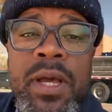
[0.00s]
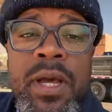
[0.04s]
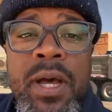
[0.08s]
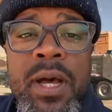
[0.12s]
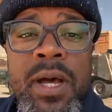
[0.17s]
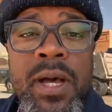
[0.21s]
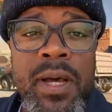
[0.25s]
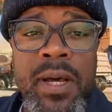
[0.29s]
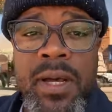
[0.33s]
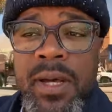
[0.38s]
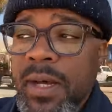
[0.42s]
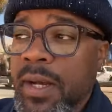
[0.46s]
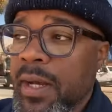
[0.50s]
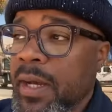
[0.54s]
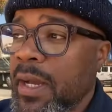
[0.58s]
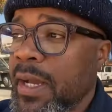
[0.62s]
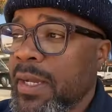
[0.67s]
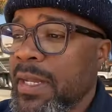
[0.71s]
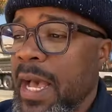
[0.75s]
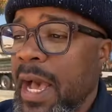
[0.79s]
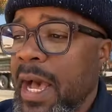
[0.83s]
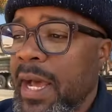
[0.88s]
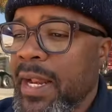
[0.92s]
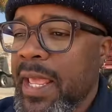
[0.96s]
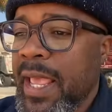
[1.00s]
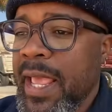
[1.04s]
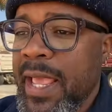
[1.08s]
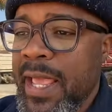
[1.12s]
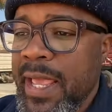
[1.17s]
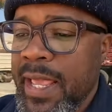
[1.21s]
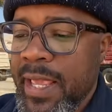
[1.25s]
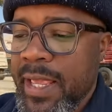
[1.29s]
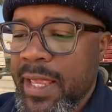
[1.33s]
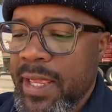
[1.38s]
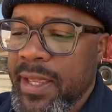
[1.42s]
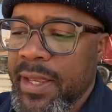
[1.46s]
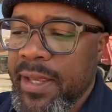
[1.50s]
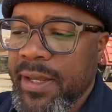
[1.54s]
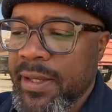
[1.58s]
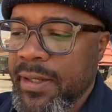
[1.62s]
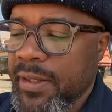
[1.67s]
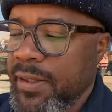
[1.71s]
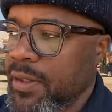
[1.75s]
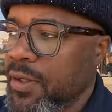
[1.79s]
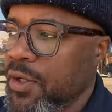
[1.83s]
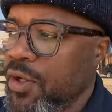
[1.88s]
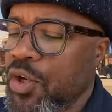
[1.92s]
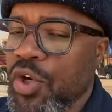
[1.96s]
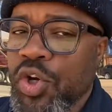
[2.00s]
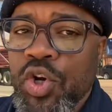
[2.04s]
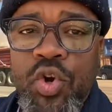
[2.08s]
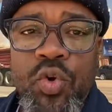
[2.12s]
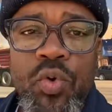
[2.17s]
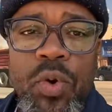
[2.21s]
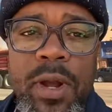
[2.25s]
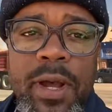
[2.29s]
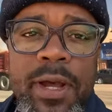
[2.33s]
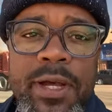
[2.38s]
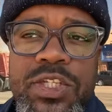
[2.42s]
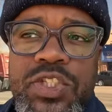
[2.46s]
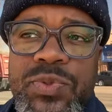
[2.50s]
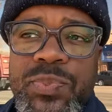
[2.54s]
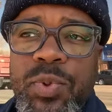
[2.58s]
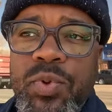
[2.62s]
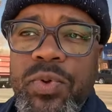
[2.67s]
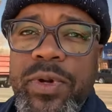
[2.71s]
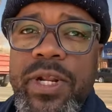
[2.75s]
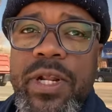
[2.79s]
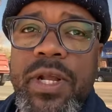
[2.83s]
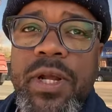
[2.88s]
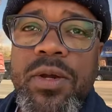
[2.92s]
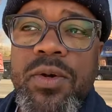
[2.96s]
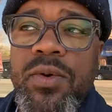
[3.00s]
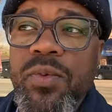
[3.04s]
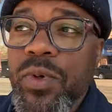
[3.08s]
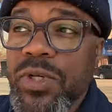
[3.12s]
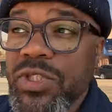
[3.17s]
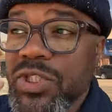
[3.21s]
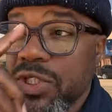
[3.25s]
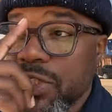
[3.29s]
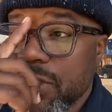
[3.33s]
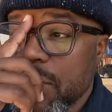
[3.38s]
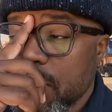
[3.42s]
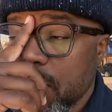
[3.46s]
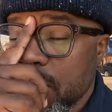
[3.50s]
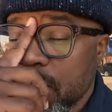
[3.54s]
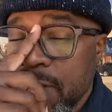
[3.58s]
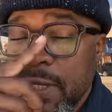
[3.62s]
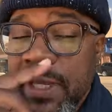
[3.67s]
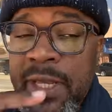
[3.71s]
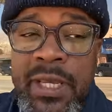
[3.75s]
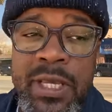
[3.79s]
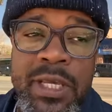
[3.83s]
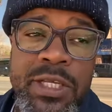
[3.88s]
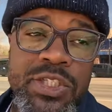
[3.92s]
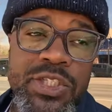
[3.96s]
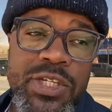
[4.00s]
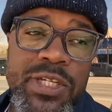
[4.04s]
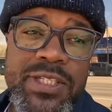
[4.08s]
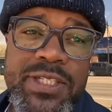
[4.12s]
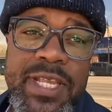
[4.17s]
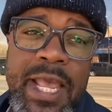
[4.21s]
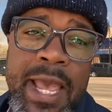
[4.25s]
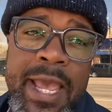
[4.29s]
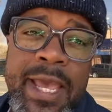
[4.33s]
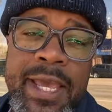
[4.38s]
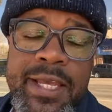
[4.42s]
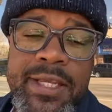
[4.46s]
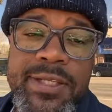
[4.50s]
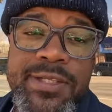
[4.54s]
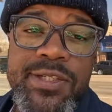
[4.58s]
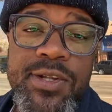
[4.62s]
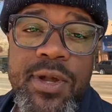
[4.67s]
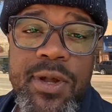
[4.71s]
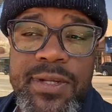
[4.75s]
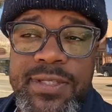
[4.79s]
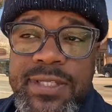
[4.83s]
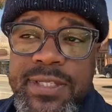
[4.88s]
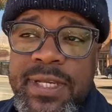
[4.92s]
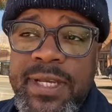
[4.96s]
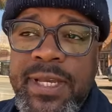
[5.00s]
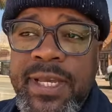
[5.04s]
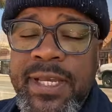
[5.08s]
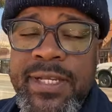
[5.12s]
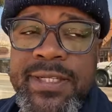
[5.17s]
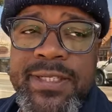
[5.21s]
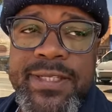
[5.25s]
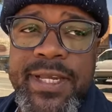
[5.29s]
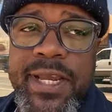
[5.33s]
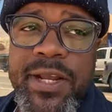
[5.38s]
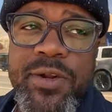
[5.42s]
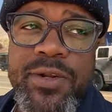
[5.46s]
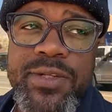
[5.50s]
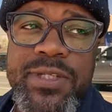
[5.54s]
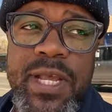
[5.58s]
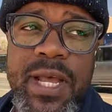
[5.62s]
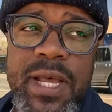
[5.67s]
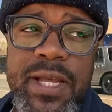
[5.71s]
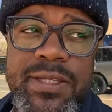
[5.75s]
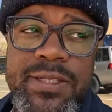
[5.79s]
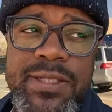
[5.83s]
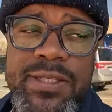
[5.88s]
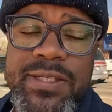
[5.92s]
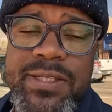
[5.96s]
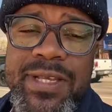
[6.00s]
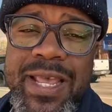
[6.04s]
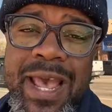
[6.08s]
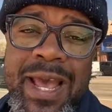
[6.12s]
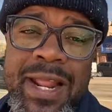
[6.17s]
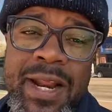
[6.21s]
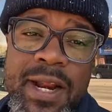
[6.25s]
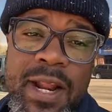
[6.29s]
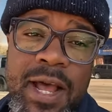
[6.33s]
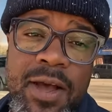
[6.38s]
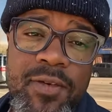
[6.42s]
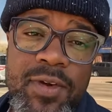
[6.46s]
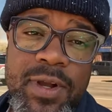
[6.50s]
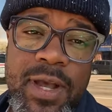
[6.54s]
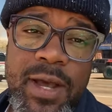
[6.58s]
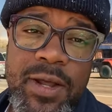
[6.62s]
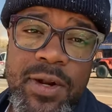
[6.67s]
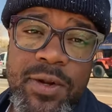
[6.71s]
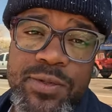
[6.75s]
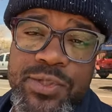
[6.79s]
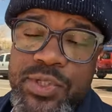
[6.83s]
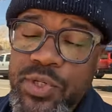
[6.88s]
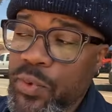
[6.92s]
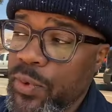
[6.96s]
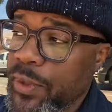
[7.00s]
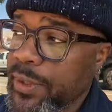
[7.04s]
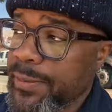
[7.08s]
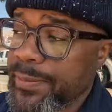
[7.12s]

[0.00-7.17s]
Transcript: Uh, I got a garage burrito, which is just egg, salsa, and tater tots, added avocado to